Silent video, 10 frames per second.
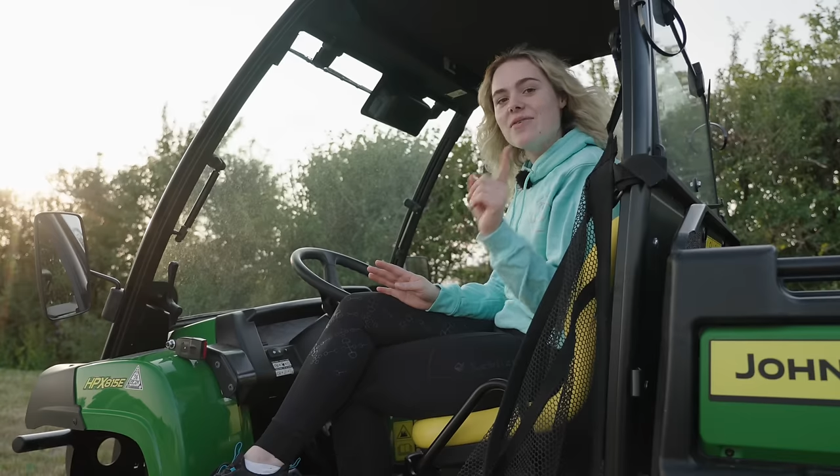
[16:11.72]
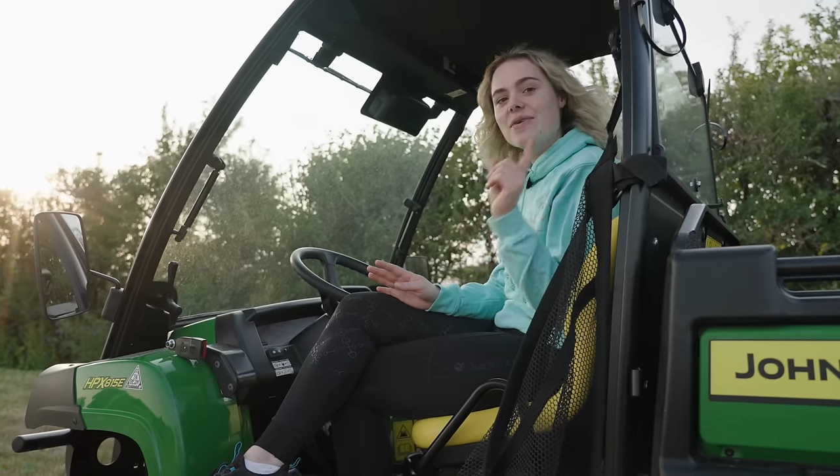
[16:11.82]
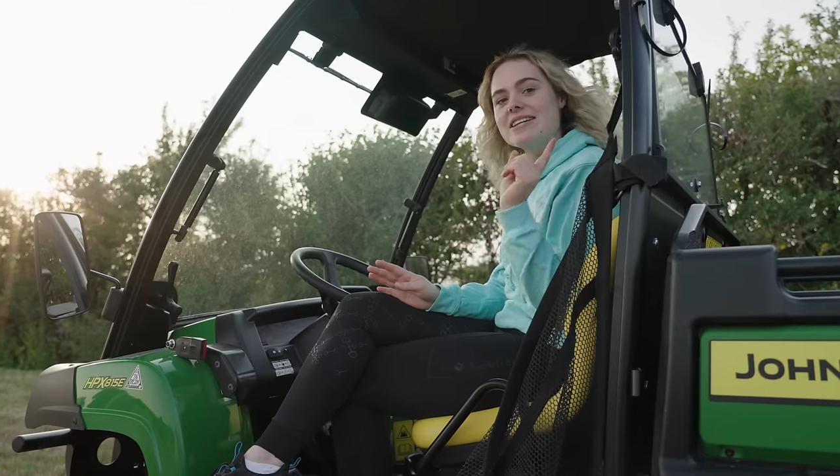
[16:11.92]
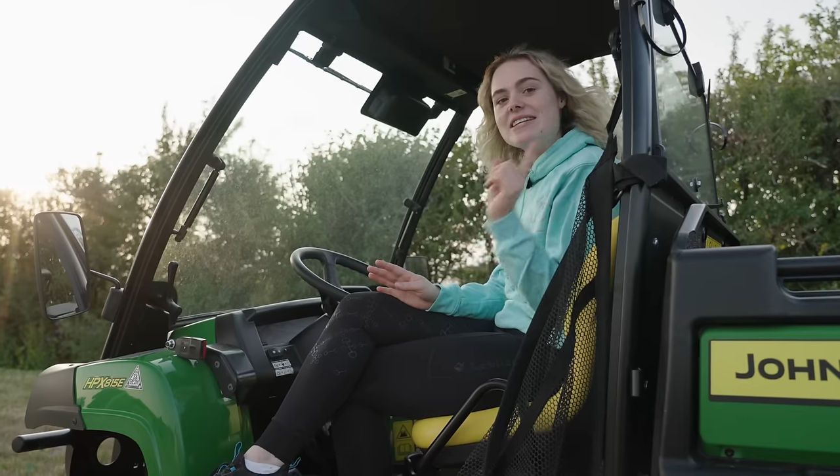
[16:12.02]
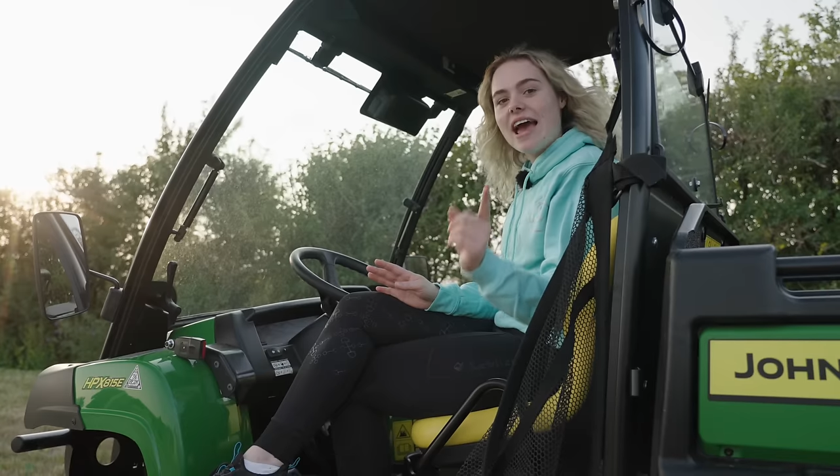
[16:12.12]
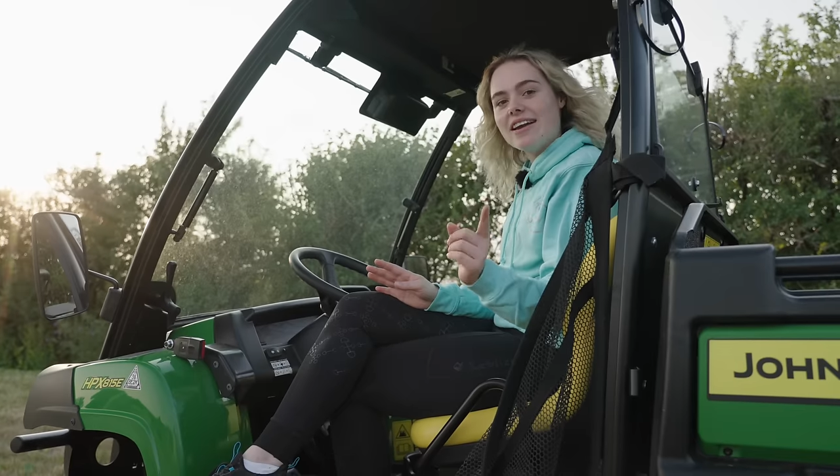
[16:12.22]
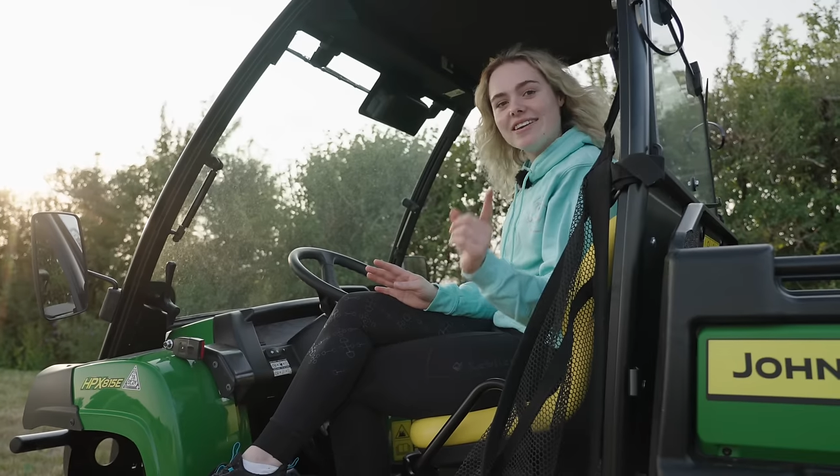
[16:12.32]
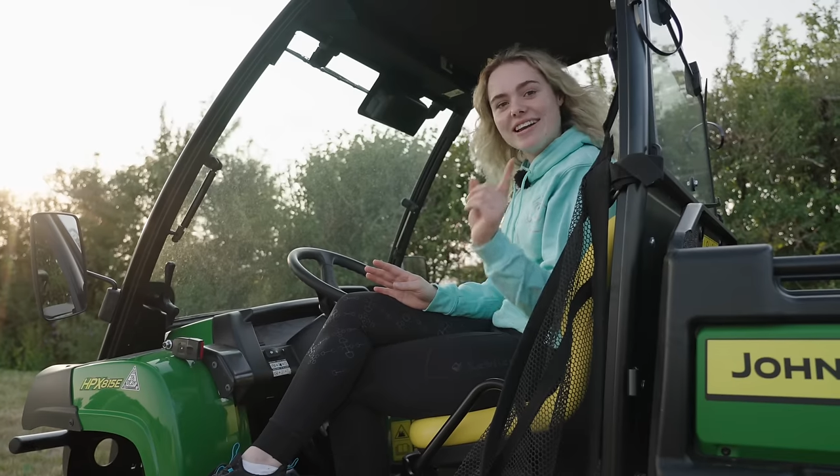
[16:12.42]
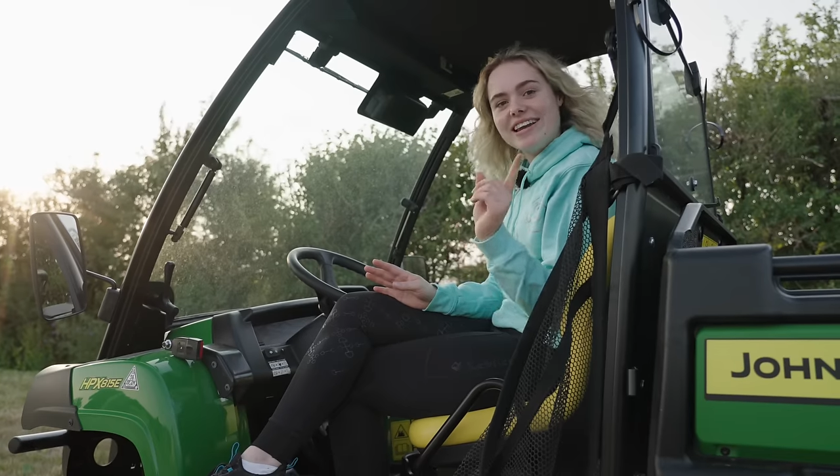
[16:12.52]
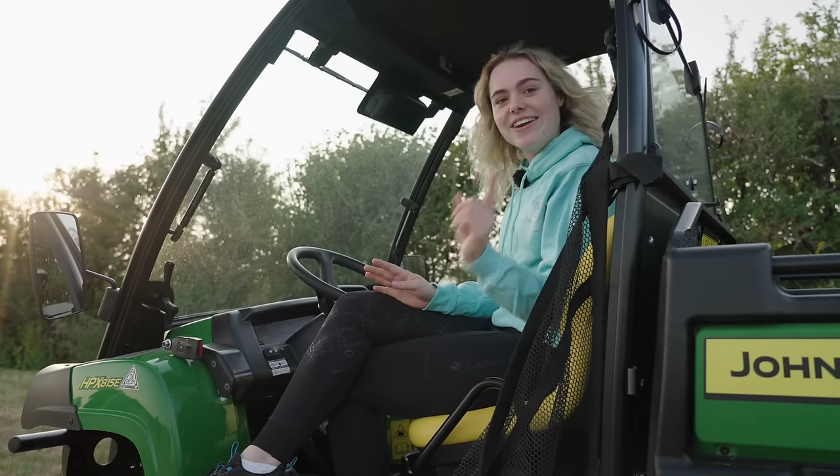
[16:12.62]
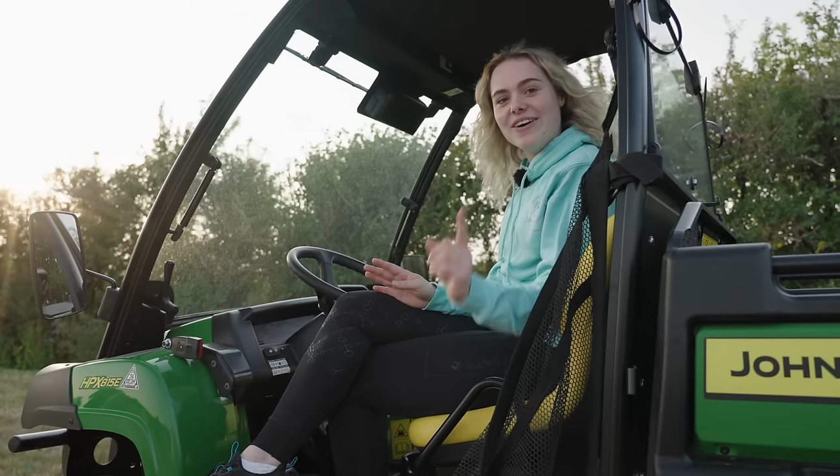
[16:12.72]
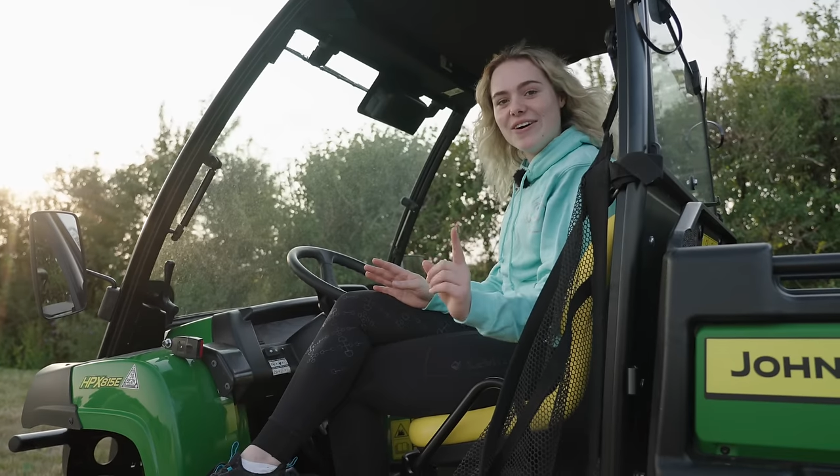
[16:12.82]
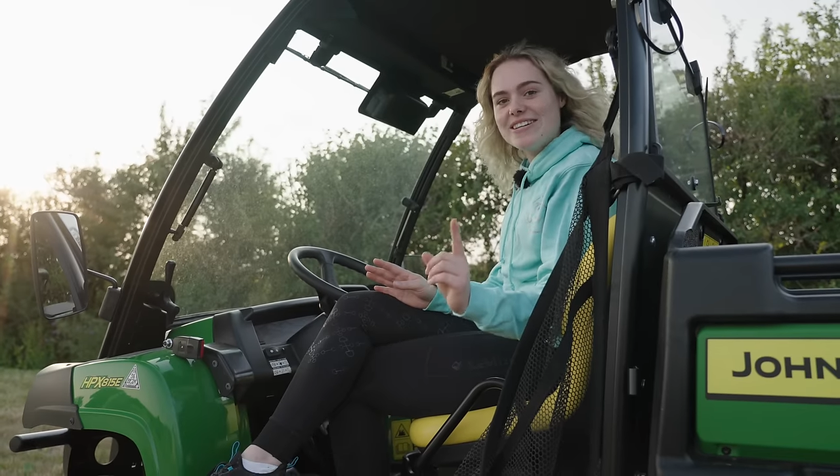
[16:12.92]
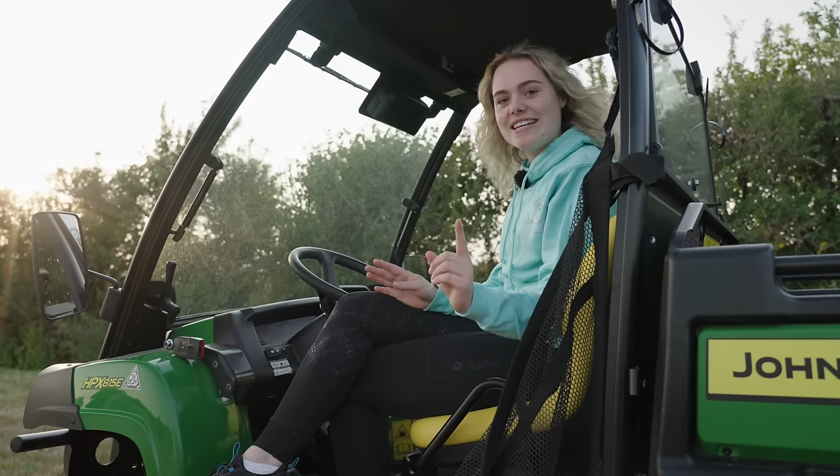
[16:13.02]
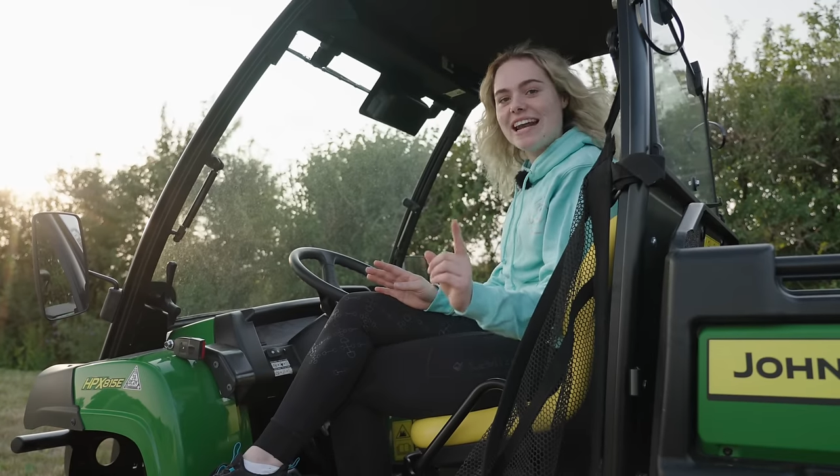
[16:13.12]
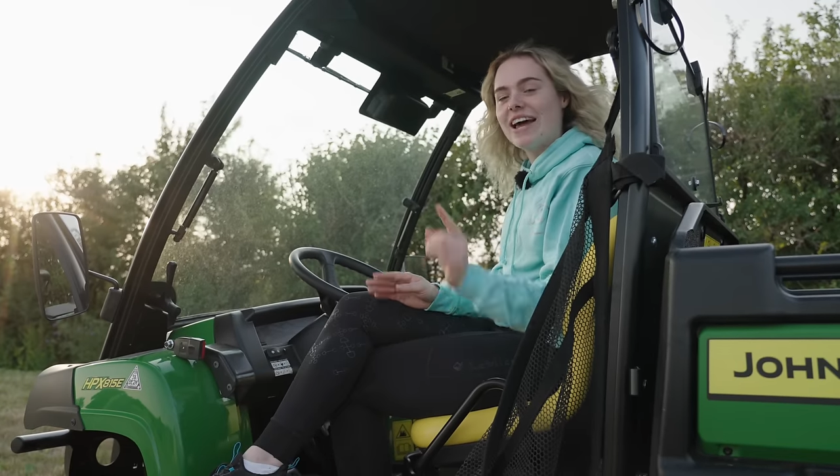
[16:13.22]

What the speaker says: that we are technically locked in,